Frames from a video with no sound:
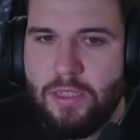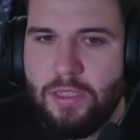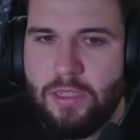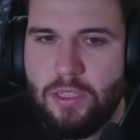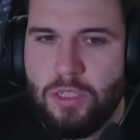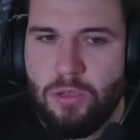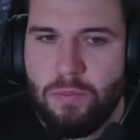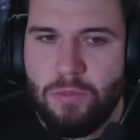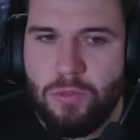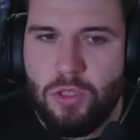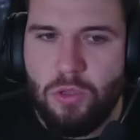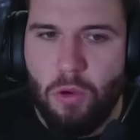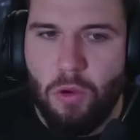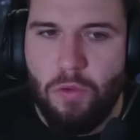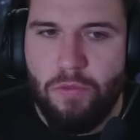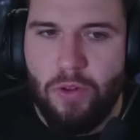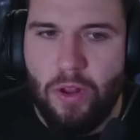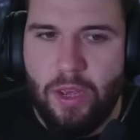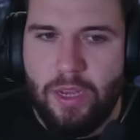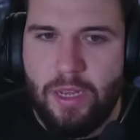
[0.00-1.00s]
some sort
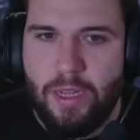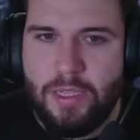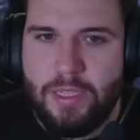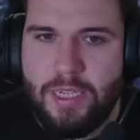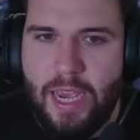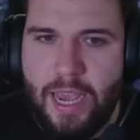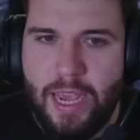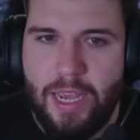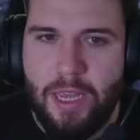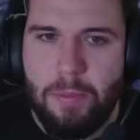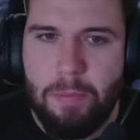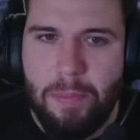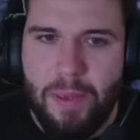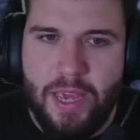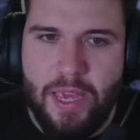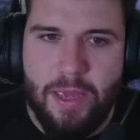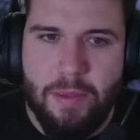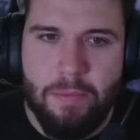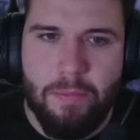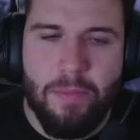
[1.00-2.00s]
of like tech
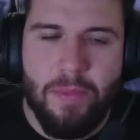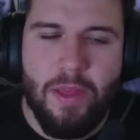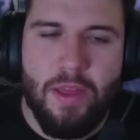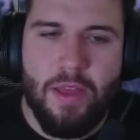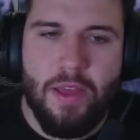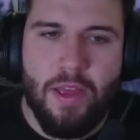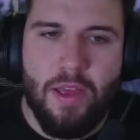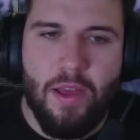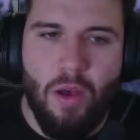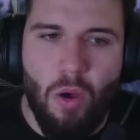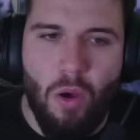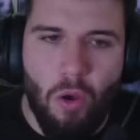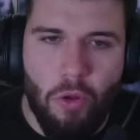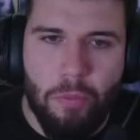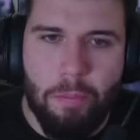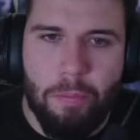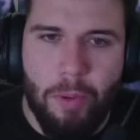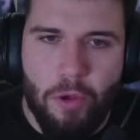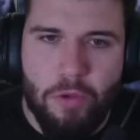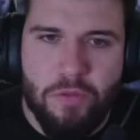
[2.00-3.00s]
beam
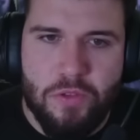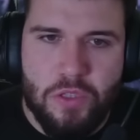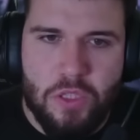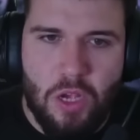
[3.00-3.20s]
on both